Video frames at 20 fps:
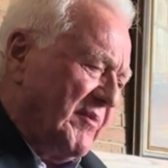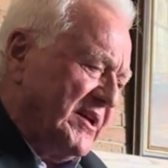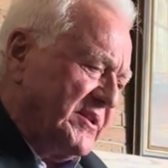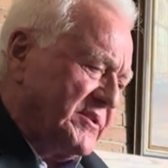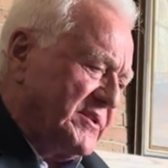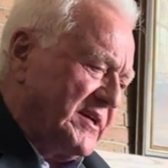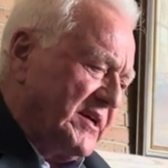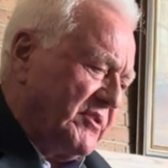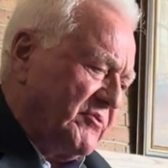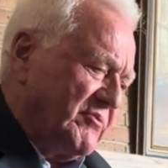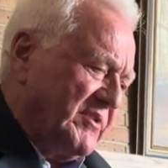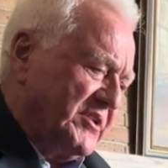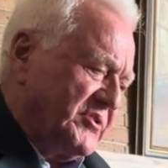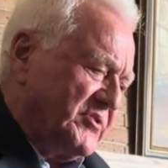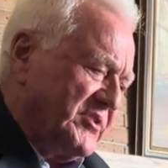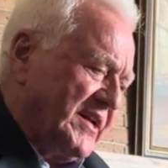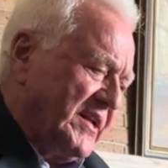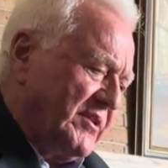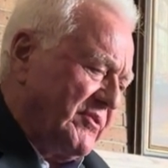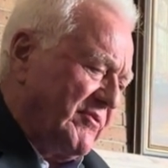etc.,
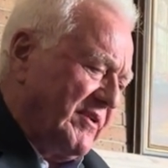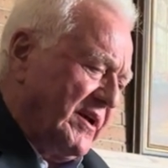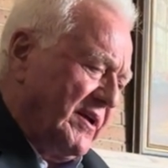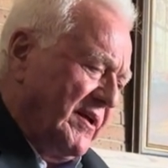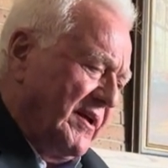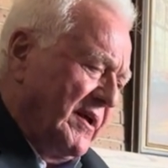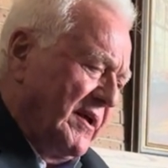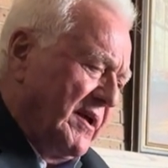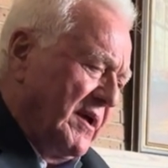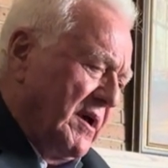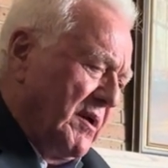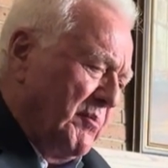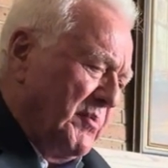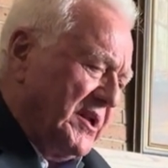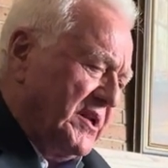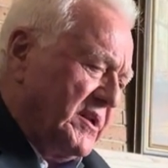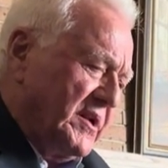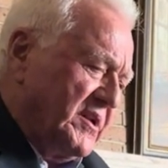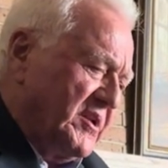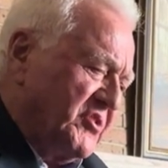etc.
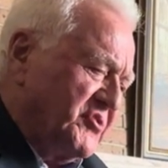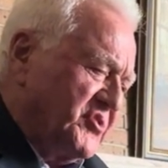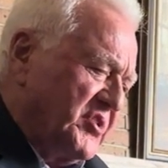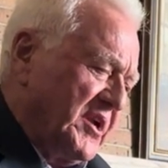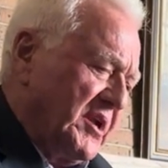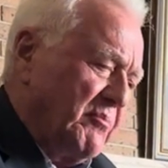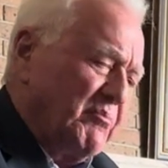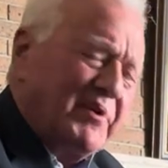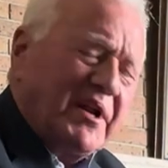But at the same